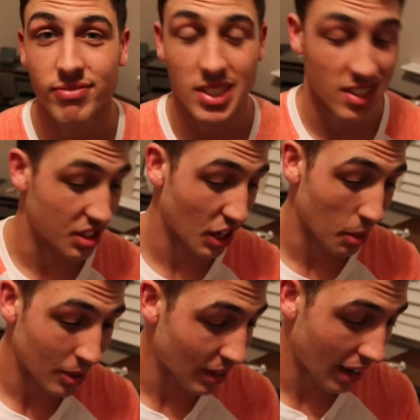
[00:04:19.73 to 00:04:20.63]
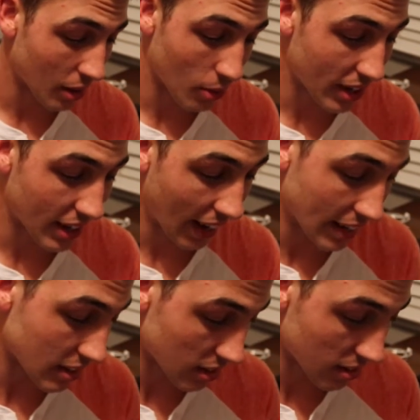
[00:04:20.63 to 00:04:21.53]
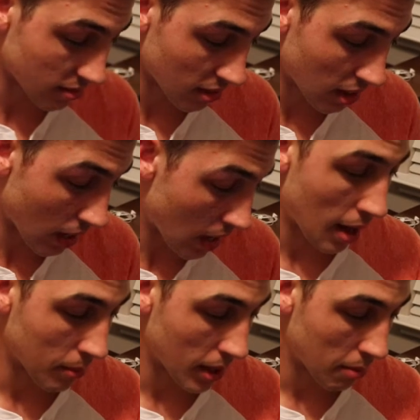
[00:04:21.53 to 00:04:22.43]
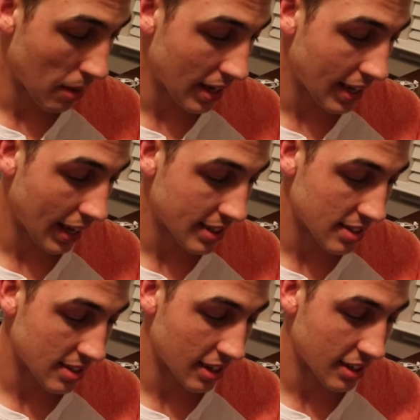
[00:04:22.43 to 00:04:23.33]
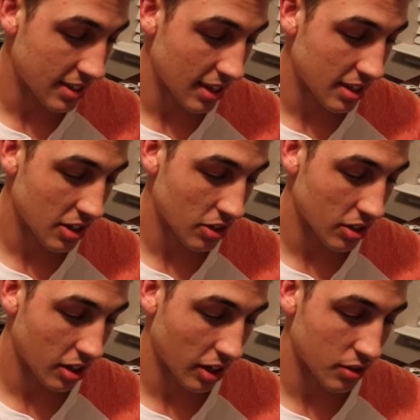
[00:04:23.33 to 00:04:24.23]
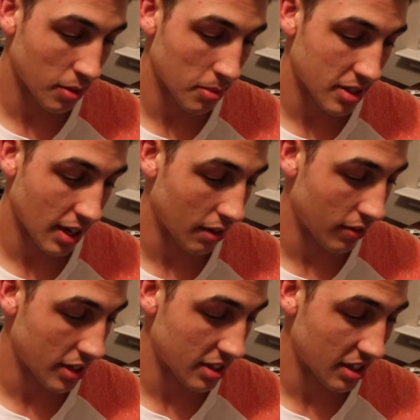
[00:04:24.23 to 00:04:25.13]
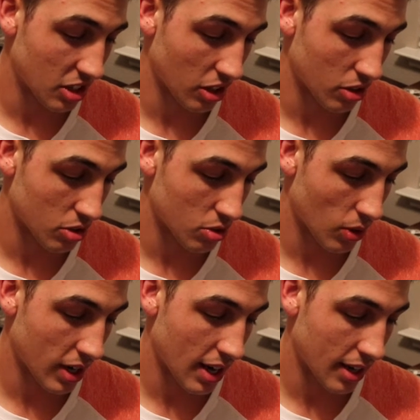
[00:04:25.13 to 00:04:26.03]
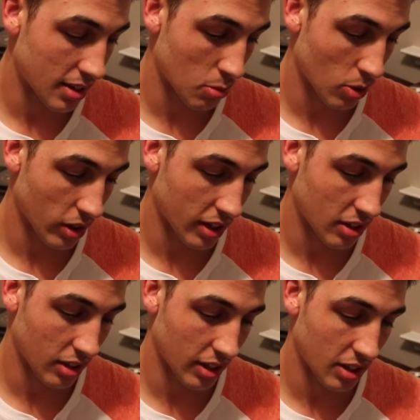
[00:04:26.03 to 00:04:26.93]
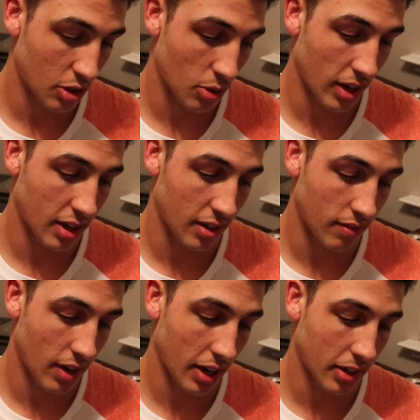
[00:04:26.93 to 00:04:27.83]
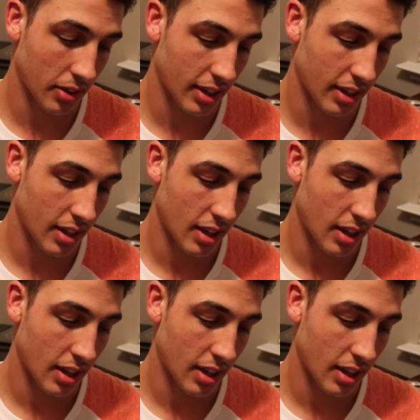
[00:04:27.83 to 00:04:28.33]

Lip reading: Is a gentleman kind of way to ask? In many cases, it is easier to touch from the side. Facing each other straight on is more likely to create a violent